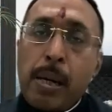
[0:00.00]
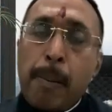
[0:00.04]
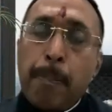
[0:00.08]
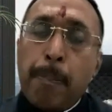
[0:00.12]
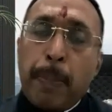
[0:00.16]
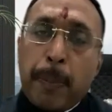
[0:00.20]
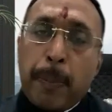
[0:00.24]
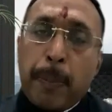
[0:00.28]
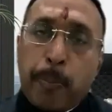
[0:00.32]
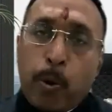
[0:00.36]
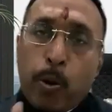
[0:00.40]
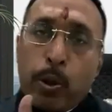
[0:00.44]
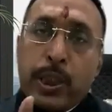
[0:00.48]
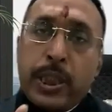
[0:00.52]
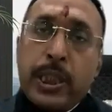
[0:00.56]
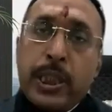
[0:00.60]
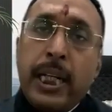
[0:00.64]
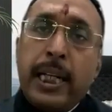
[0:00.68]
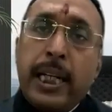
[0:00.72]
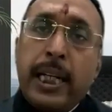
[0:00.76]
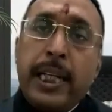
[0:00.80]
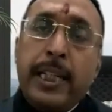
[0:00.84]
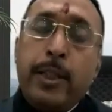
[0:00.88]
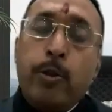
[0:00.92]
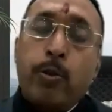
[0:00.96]

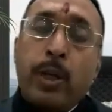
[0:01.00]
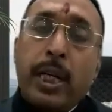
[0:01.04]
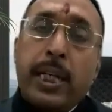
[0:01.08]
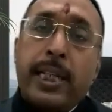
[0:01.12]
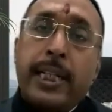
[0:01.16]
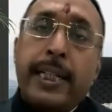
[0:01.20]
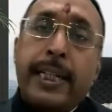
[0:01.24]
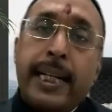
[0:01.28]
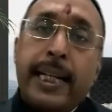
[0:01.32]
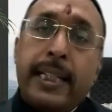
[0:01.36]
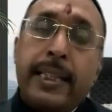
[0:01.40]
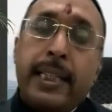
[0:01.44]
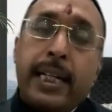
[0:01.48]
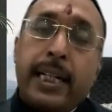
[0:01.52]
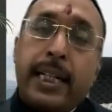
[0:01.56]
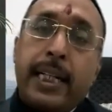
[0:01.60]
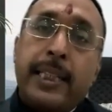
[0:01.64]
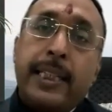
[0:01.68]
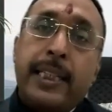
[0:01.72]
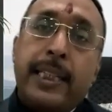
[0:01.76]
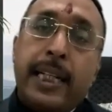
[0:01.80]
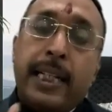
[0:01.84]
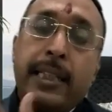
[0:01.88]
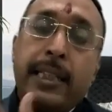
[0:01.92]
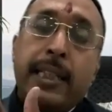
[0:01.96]
proportionately you can retain the
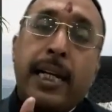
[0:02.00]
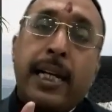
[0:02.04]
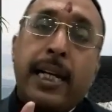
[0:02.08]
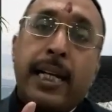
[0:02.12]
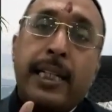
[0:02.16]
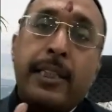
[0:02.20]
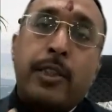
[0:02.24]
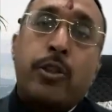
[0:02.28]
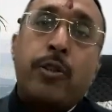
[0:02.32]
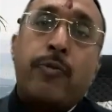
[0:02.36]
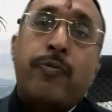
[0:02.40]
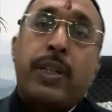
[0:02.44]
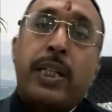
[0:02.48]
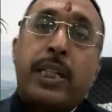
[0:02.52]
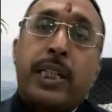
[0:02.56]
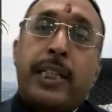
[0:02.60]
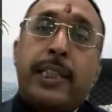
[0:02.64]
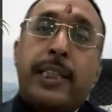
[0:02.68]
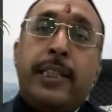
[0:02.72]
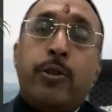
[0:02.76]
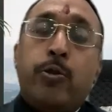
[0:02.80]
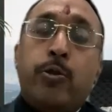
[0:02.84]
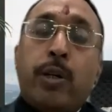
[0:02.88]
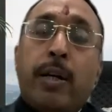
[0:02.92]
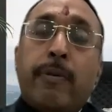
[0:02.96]
credit, and the rest of the
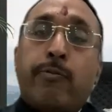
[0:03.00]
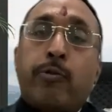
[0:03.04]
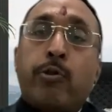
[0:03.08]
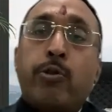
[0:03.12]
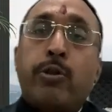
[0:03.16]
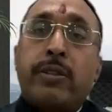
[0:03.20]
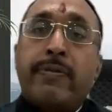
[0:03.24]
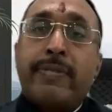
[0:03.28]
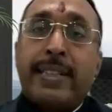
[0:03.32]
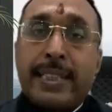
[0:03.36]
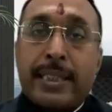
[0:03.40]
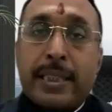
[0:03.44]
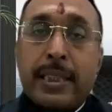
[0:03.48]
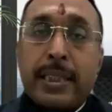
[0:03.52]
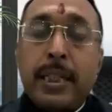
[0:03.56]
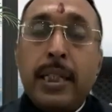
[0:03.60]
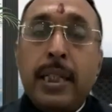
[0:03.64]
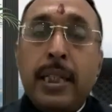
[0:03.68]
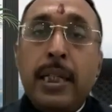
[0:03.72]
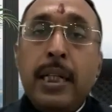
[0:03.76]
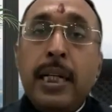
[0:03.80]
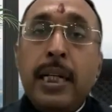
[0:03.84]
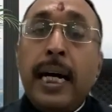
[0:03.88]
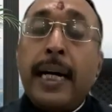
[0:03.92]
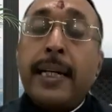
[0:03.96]
credit you have to reverse.
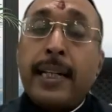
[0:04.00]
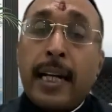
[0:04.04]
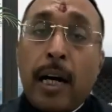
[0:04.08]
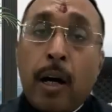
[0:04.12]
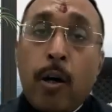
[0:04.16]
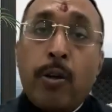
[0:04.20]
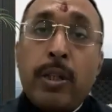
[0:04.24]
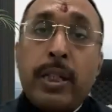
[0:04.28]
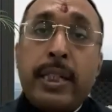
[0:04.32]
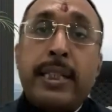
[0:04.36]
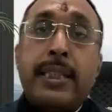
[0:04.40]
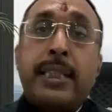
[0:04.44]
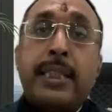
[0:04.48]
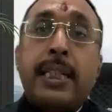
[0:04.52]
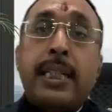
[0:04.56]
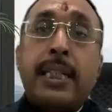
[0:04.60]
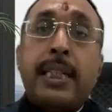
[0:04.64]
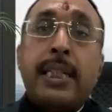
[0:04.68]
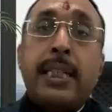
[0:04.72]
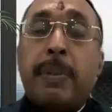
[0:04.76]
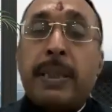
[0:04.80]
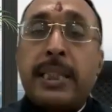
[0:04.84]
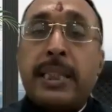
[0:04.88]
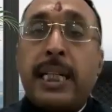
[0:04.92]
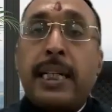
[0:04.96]
And now a recent
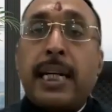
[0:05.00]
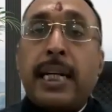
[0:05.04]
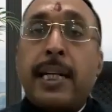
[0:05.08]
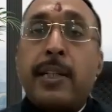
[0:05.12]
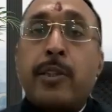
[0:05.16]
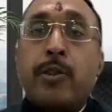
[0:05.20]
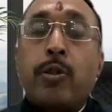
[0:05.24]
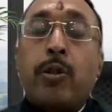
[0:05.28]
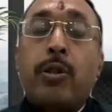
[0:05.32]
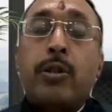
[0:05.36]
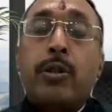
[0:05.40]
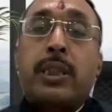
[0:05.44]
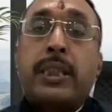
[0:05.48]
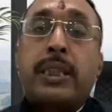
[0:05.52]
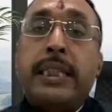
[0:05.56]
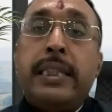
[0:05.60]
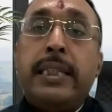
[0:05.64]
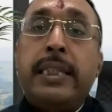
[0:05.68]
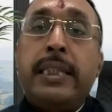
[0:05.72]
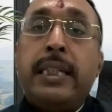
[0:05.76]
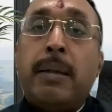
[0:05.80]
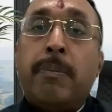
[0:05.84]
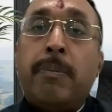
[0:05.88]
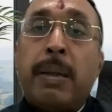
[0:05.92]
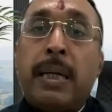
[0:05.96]
budget also see
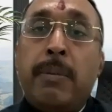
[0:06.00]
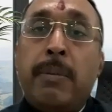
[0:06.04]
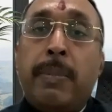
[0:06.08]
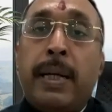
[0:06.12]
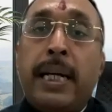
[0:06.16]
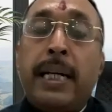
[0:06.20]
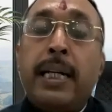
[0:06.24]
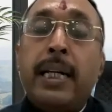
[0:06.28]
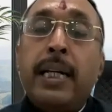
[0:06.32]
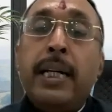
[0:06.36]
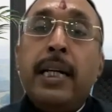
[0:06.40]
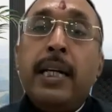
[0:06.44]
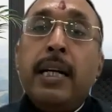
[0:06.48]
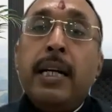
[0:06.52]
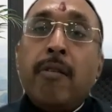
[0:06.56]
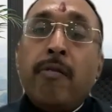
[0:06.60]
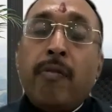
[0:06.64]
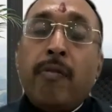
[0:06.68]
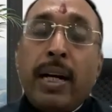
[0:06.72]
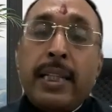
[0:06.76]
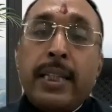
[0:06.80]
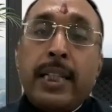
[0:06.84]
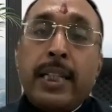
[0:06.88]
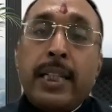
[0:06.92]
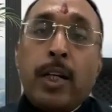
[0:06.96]
the amendment
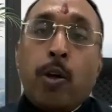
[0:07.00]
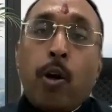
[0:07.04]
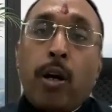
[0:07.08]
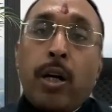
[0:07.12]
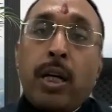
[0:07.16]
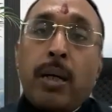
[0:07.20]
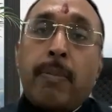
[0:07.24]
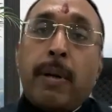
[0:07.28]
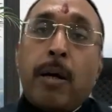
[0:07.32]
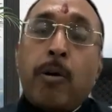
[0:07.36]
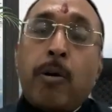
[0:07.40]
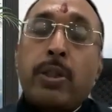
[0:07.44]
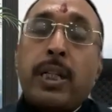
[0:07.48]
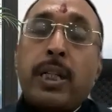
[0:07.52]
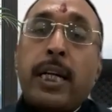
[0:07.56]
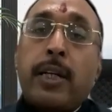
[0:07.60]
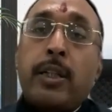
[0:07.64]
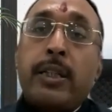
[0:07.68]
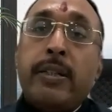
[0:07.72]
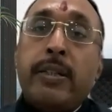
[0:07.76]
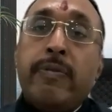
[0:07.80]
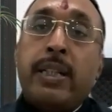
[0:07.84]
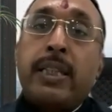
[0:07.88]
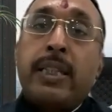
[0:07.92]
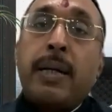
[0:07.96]
when they talk about that
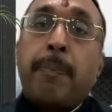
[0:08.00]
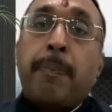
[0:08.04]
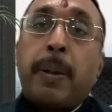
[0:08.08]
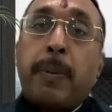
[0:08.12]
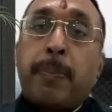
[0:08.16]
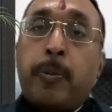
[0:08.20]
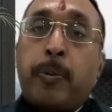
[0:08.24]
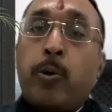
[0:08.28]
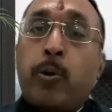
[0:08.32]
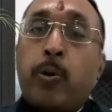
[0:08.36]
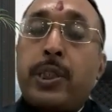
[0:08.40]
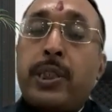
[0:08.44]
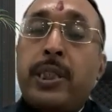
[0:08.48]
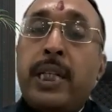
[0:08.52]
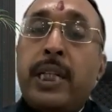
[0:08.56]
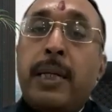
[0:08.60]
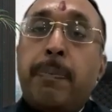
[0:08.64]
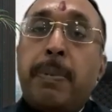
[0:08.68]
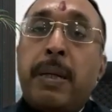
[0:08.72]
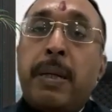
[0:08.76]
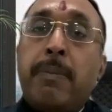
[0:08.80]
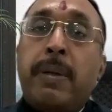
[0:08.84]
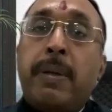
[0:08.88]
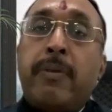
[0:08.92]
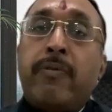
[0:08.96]
even the proportionate
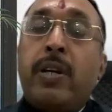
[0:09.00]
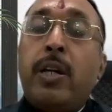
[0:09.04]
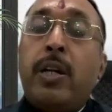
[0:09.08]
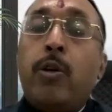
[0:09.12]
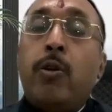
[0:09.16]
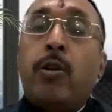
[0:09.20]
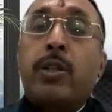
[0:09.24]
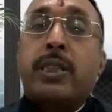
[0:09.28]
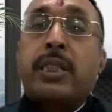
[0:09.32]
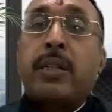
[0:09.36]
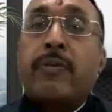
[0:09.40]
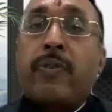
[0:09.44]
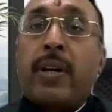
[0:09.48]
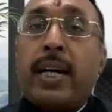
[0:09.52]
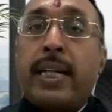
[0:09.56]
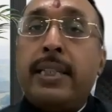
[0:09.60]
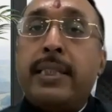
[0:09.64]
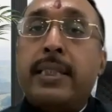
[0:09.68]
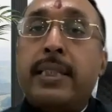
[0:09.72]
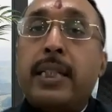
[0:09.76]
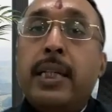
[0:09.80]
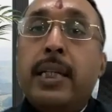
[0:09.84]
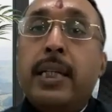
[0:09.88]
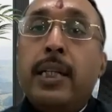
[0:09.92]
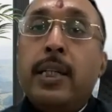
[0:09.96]
payment will not
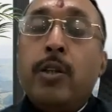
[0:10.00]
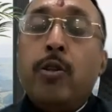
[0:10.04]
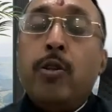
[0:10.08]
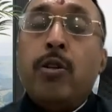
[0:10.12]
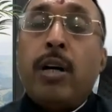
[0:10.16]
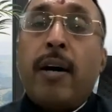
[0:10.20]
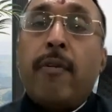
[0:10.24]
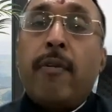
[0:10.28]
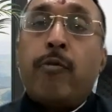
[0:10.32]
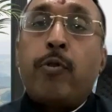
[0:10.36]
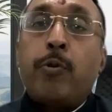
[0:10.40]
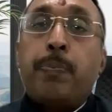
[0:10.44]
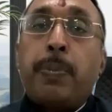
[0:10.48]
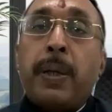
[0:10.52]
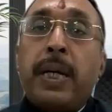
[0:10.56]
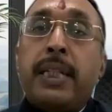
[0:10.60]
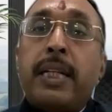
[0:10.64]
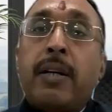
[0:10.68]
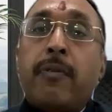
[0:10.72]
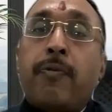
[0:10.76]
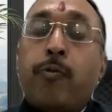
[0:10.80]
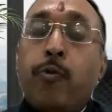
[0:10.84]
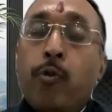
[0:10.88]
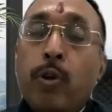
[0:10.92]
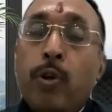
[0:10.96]
suffice. You have to pay
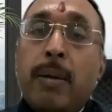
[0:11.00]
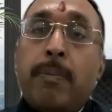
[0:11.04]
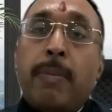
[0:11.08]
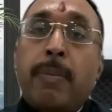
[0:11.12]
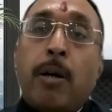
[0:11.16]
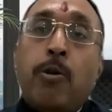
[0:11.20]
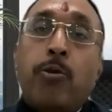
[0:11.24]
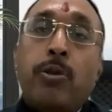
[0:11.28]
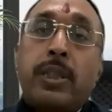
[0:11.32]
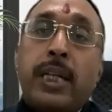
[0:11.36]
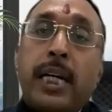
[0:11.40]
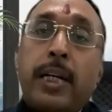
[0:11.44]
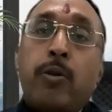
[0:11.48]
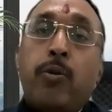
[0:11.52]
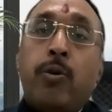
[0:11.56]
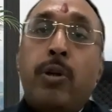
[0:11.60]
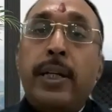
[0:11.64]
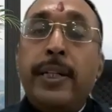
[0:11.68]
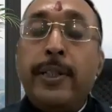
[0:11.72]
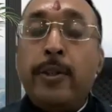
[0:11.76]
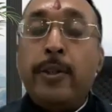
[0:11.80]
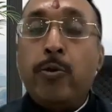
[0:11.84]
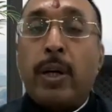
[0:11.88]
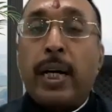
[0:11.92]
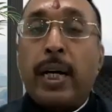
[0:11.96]
the full amount, then
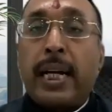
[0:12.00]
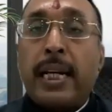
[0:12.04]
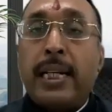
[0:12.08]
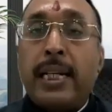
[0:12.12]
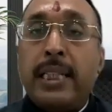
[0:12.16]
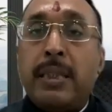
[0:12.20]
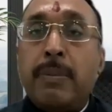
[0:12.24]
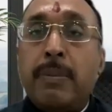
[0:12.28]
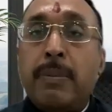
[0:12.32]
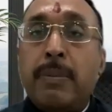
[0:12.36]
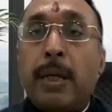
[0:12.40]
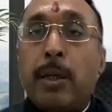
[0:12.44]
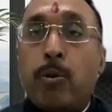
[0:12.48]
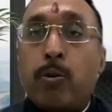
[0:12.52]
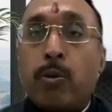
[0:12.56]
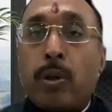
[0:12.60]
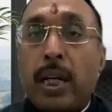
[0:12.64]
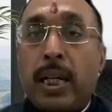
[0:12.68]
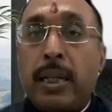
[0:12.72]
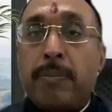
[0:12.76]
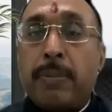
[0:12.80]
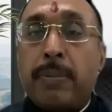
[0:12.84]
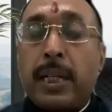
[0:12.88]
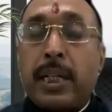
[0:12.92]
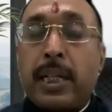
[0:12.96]
only you are eligible to
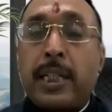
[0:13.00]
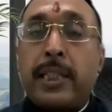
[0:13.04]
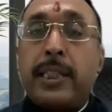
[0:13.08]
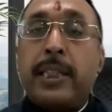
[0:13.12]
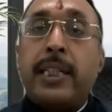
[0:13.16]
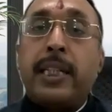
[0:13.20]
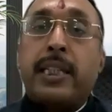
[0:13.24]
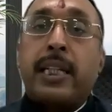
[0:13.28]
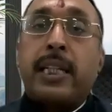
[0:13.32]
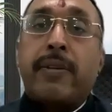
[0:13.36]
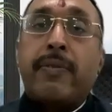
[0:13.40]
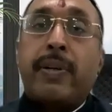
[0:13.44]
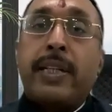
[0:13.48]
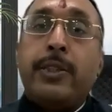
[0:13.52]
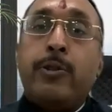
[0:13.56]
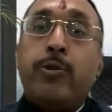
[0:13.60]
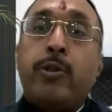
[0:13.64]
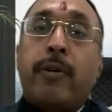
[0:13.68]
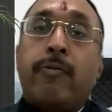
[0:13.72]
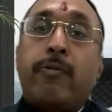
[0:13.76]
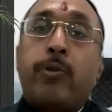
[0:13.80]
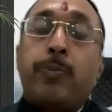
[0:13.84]
claim the credit. Otherwise, you